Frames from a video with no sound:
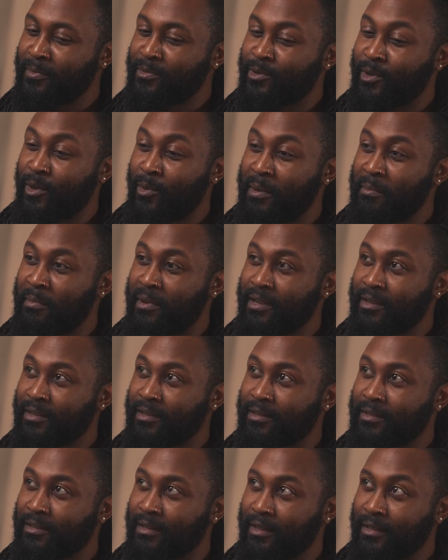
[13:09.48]
So I went
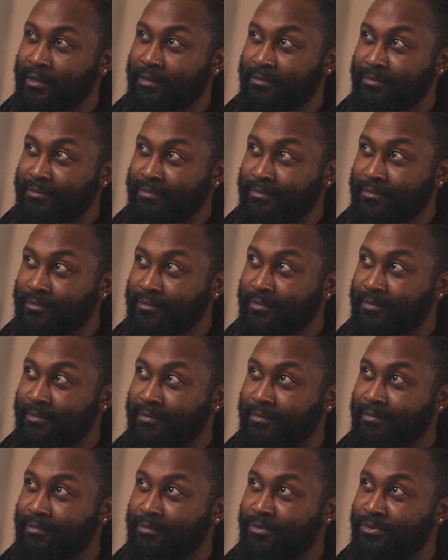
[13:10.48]
back like
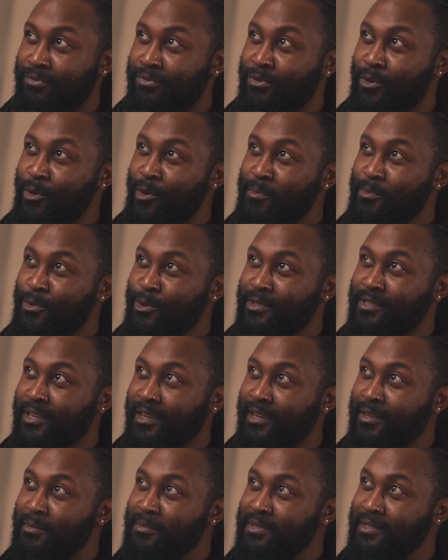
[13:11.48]
4 more
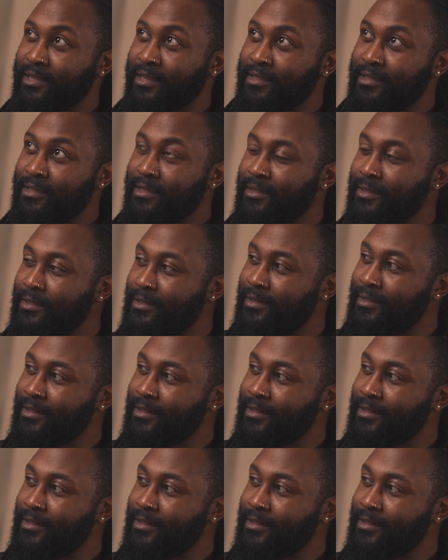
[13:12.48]
times that year.